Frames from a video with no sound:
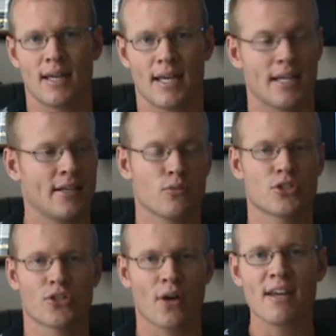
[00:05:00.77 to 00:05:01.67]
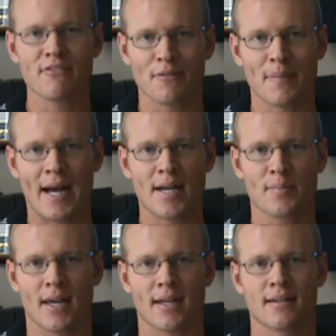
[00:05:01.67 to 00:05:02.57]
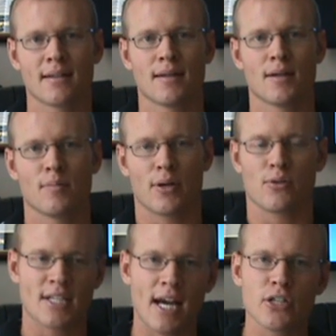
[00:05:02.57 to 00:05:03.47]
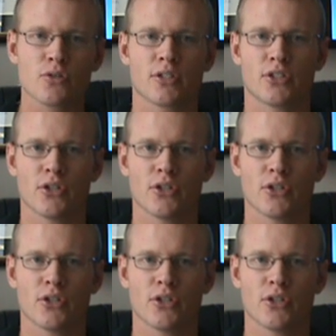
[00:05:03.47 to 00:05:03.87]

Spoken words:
And it was great for back pain, but it was actually